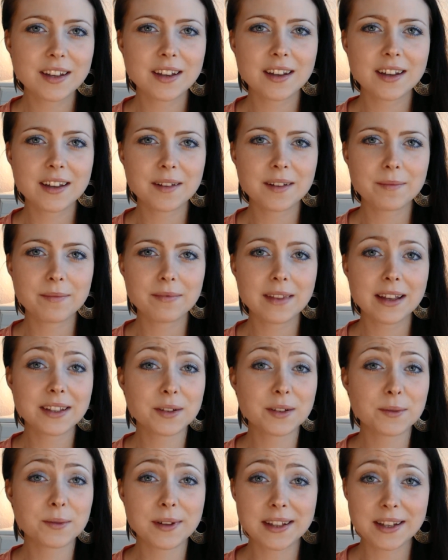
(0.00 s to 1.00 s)
And
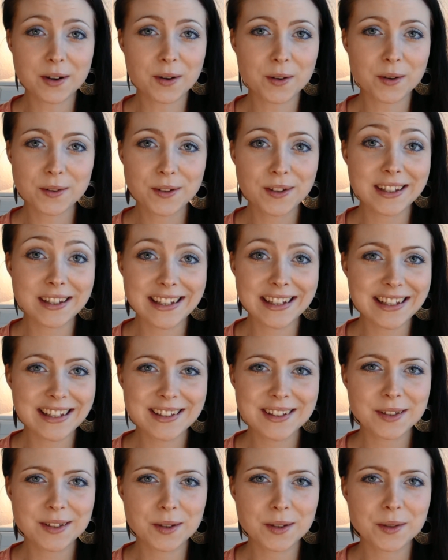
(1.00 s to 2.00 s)
that's really all you need
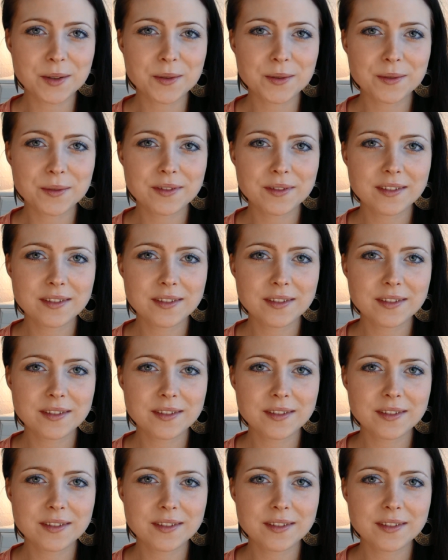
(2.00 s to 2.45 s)
to do